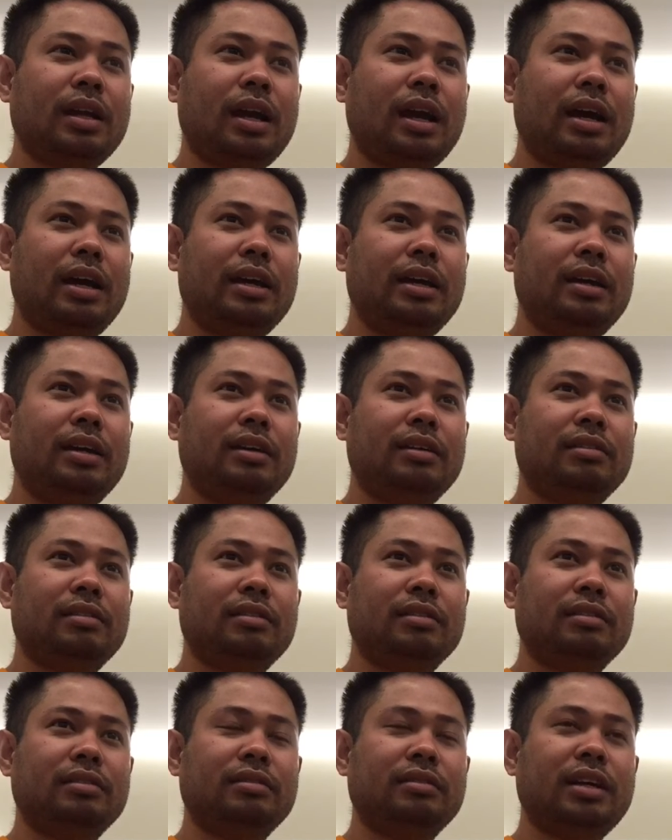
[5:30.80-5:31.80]
I
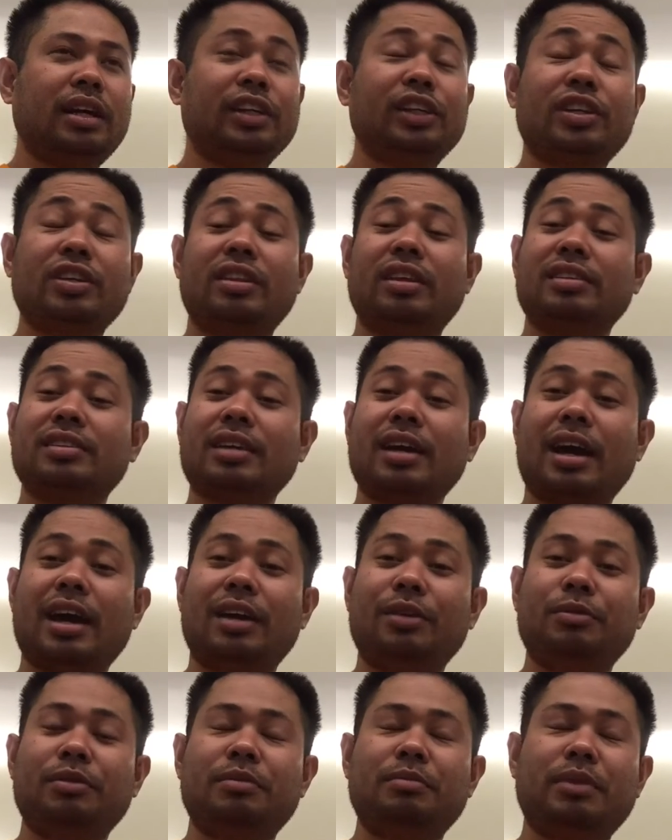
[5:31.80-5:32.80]
Touch the Sky
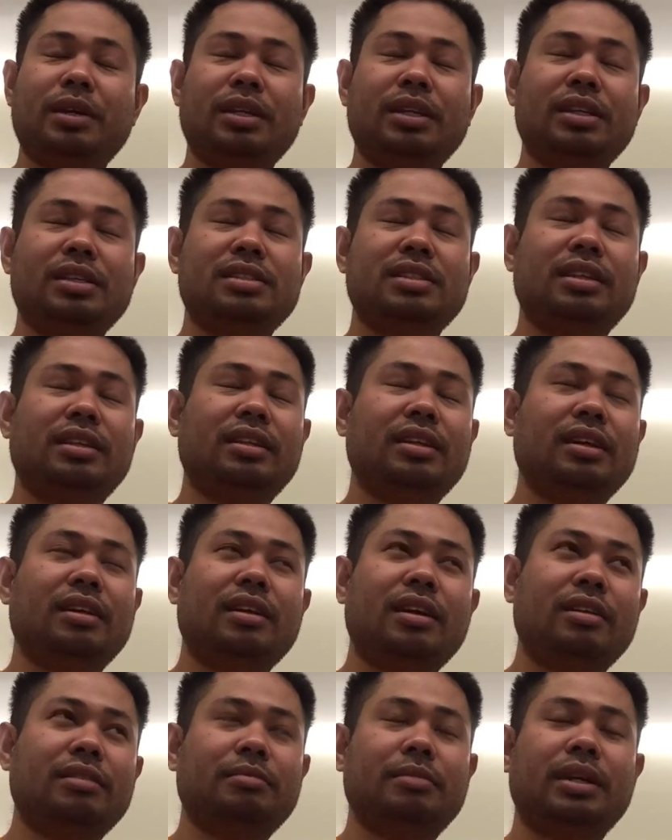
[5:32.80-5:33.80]
When My Knees Hit the
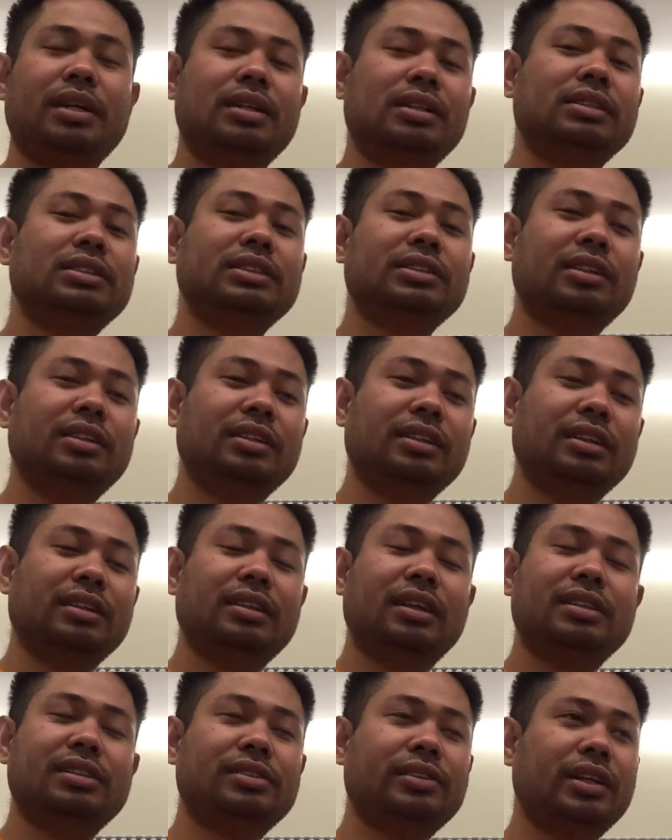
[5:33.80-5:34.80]
Ground by Hillsong.
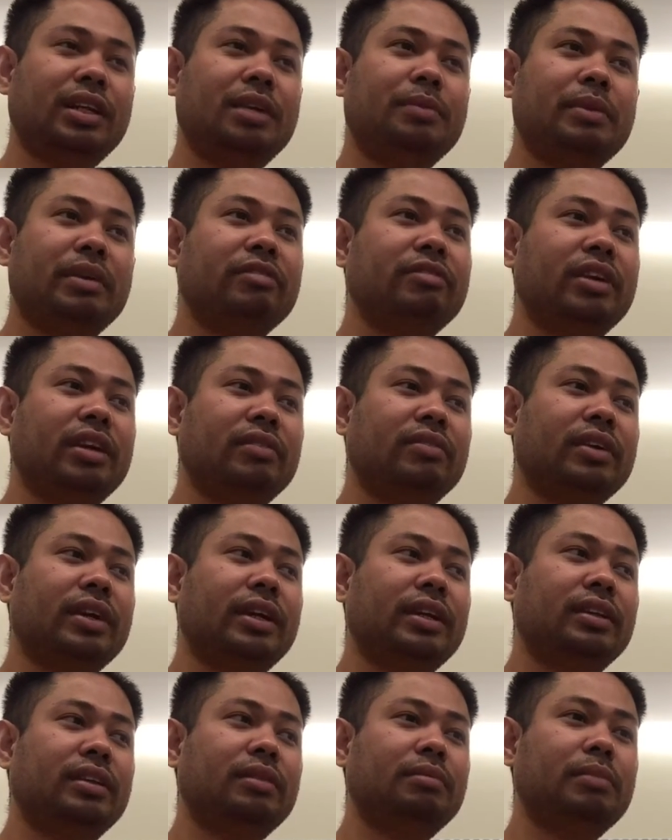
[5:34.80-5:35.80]
That's really my
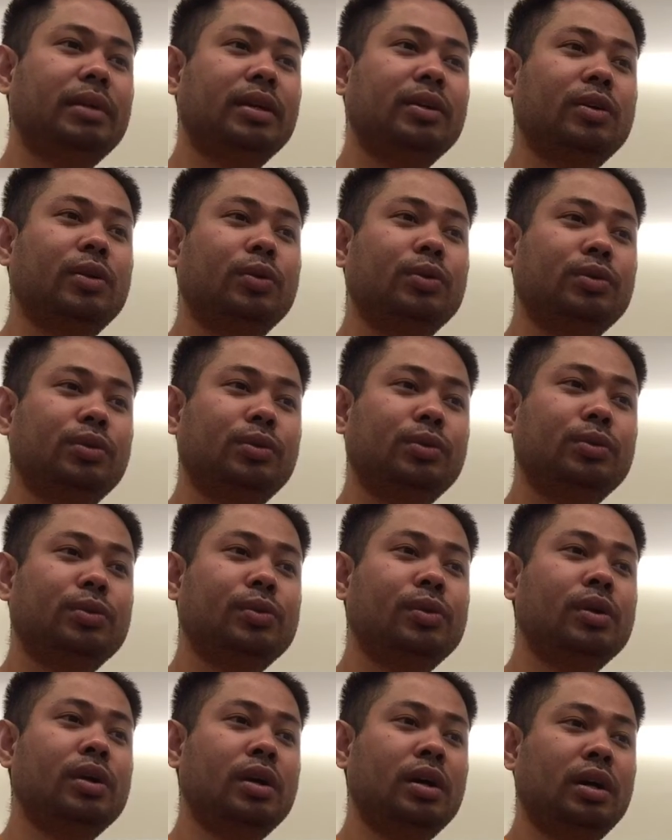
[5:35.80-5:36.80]
favorite, my go-to
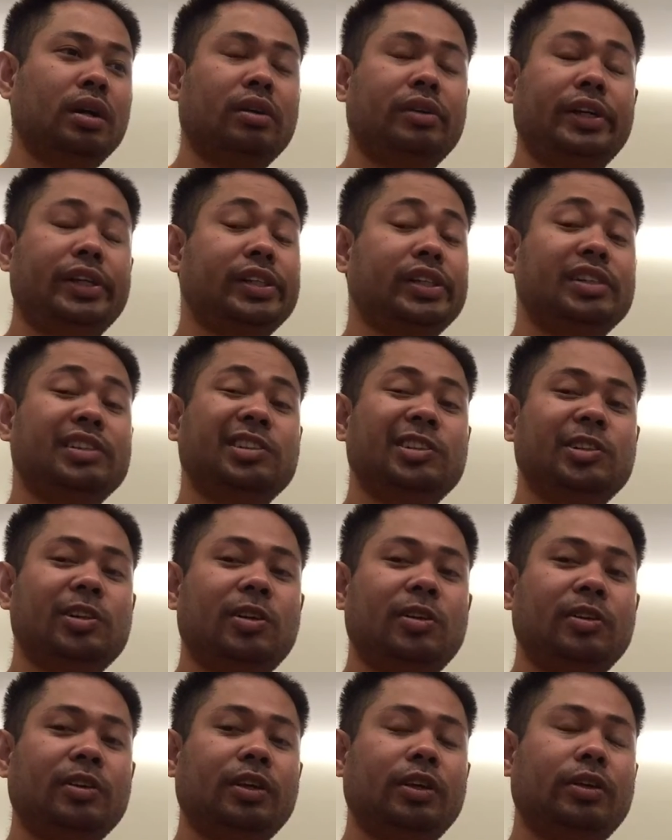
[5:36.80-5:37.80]
Christian
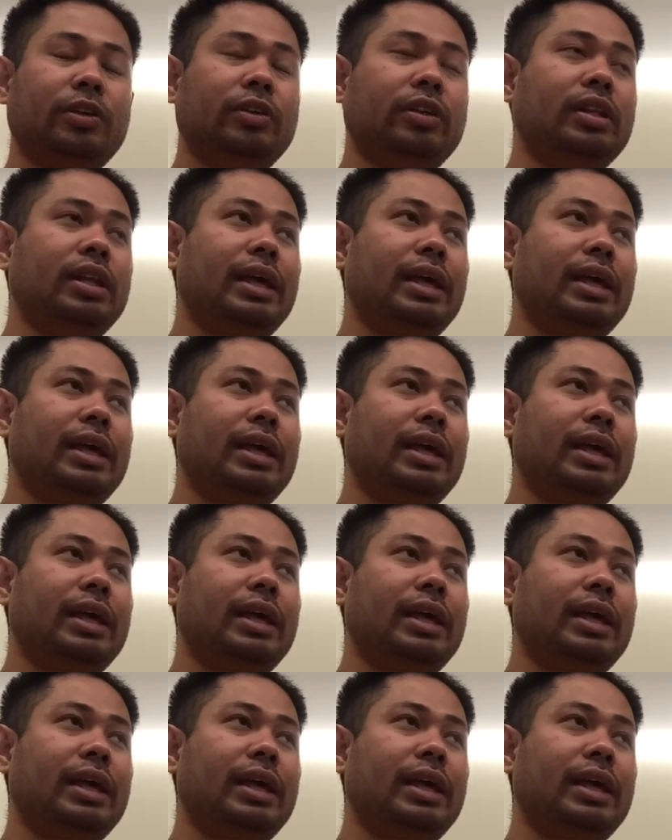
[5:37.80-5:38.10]
song yun.